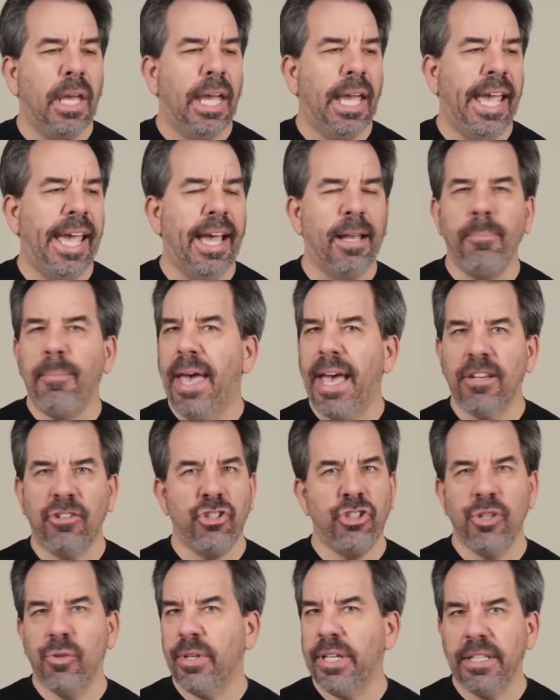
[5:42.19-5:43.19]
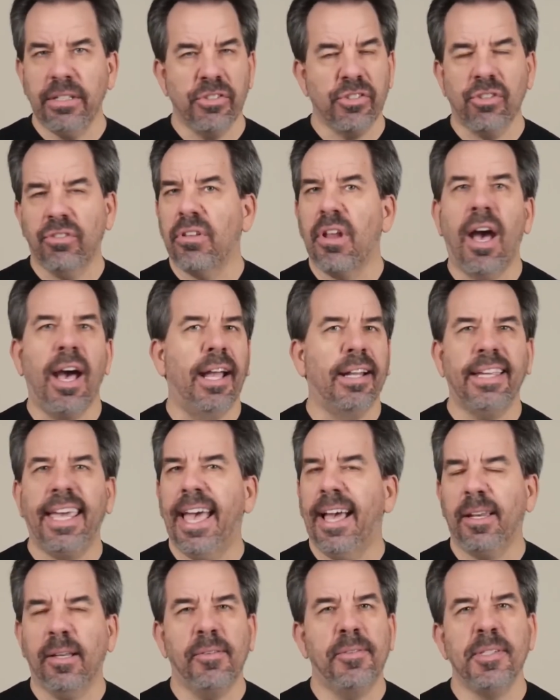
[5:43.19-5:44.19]
And mass shootings are not
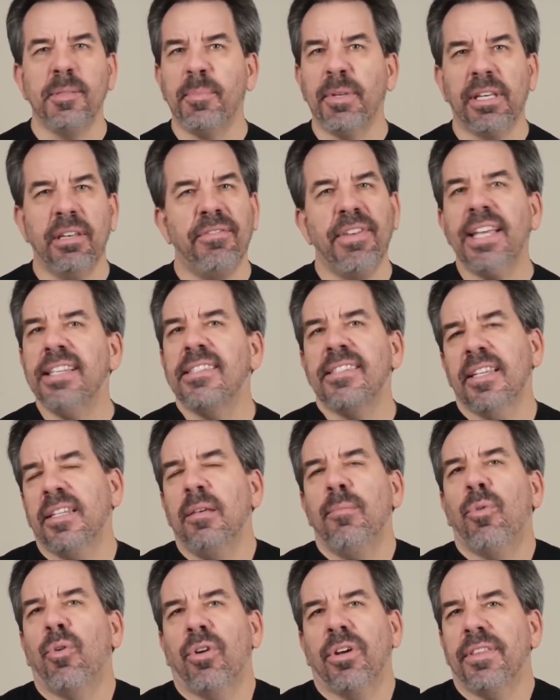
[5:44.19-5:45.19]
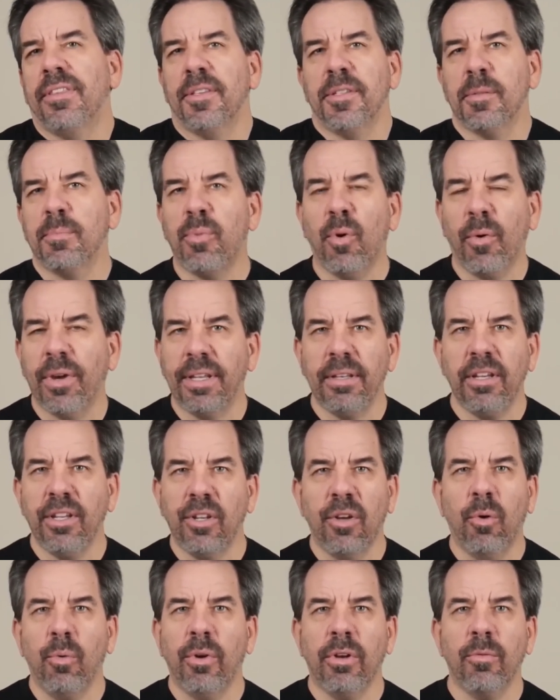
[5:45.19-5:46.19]
cataclysmic events anymore at this point. You
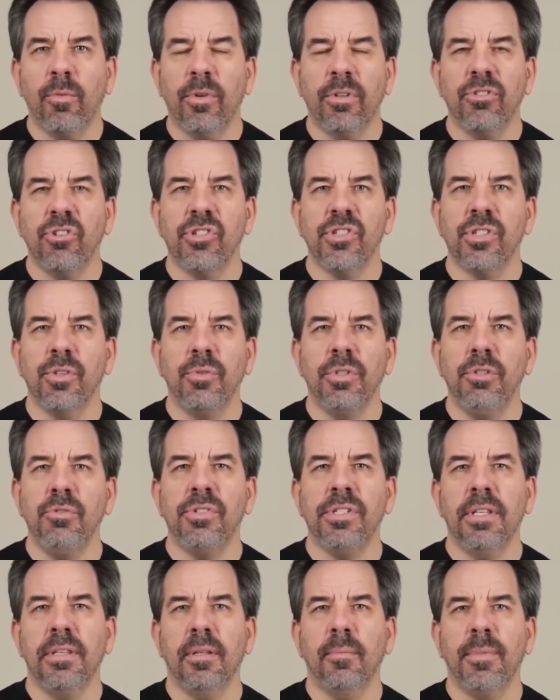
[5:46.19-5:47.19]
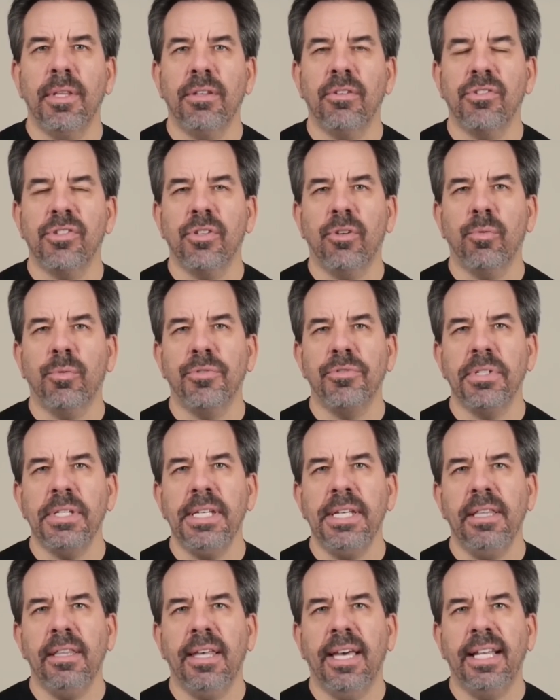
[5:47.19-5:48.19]
know, we're, we're just so used to them and they're so
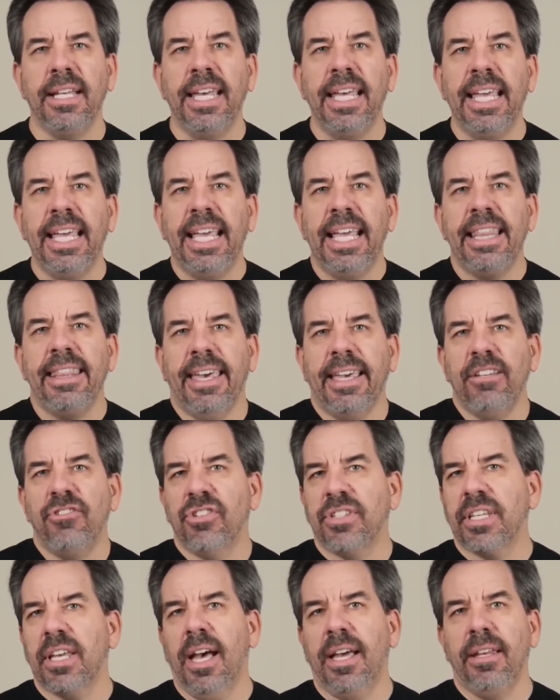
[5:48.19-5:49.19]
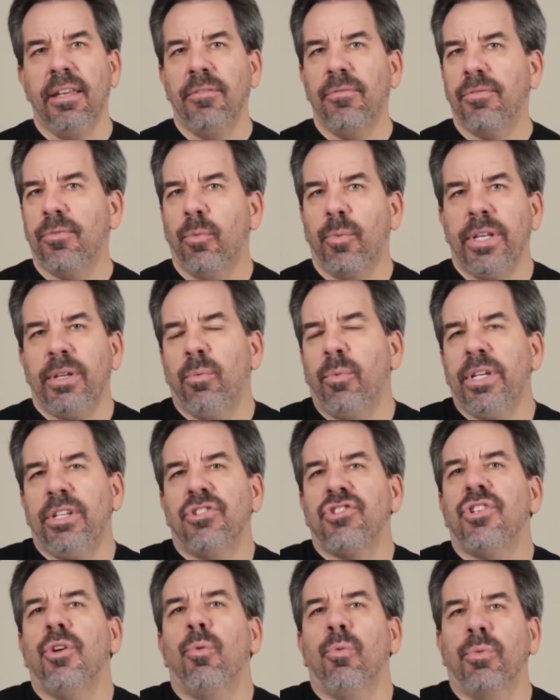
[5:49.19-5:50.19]
routine that they just kind of, we, we
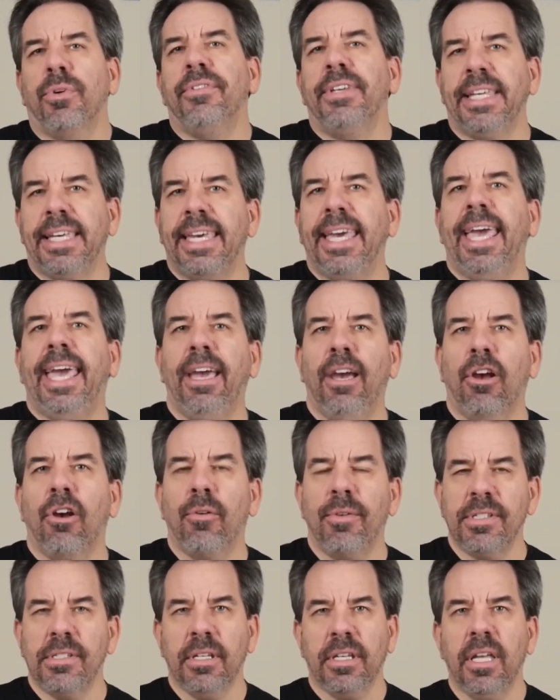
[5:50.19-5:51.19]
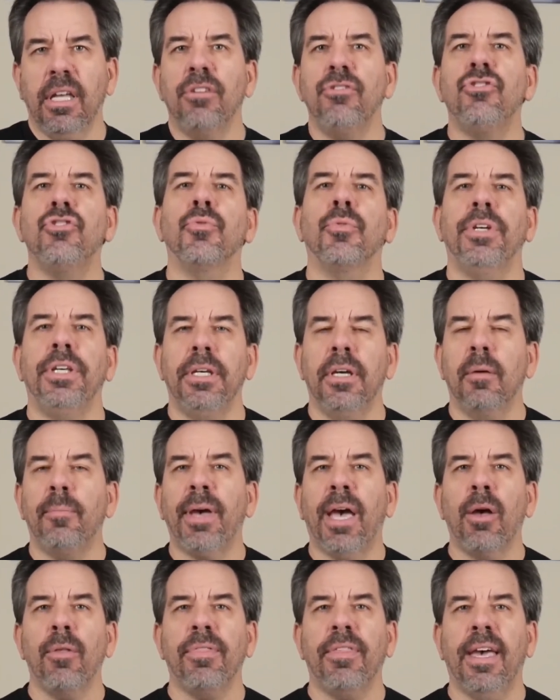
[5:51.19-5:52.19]
just don't really care as a country
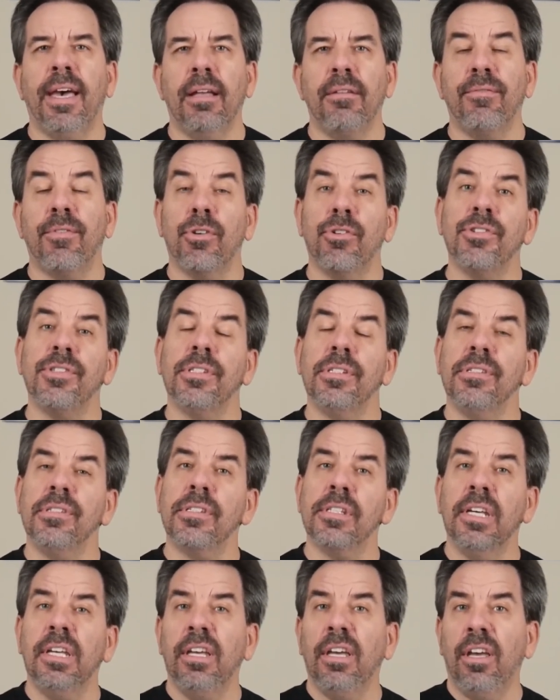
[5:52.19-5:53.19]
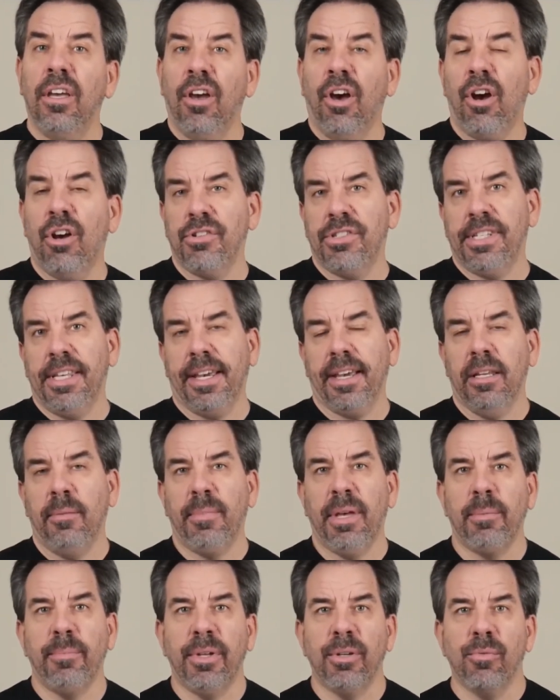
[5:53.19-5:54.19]
about that versus our Second
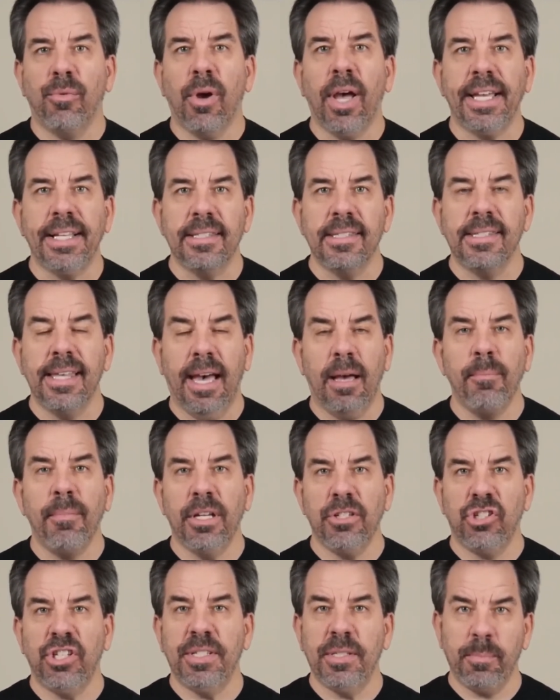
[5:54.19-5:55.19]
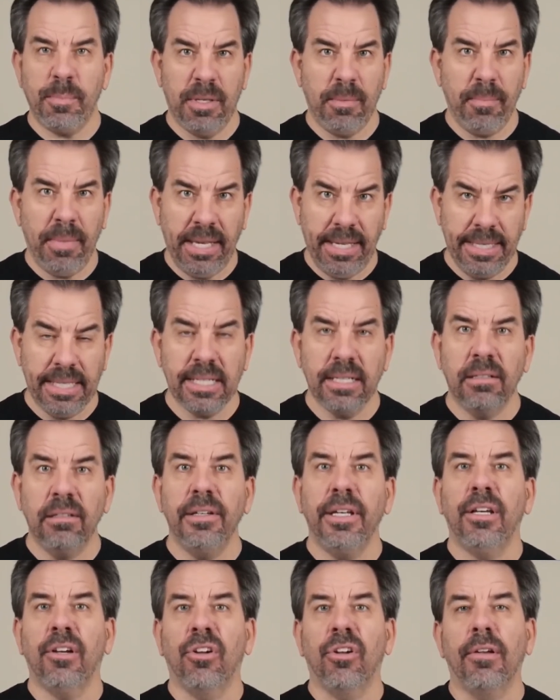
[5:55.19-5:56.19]
Amendment rights. That much has been made
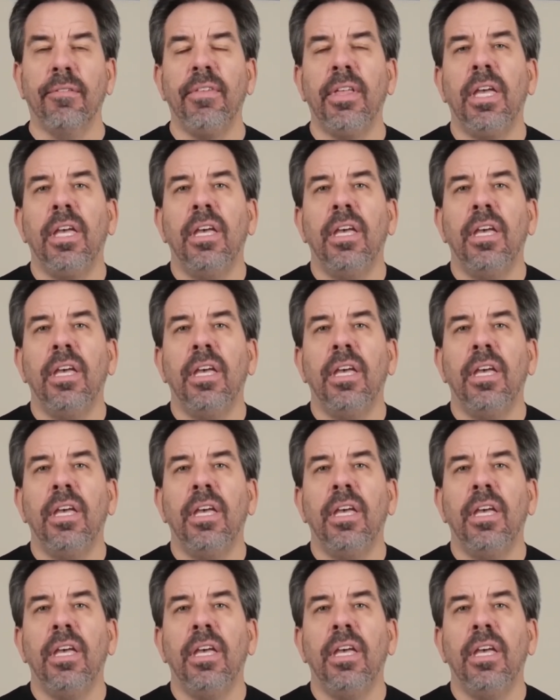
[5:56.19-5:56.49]
clear.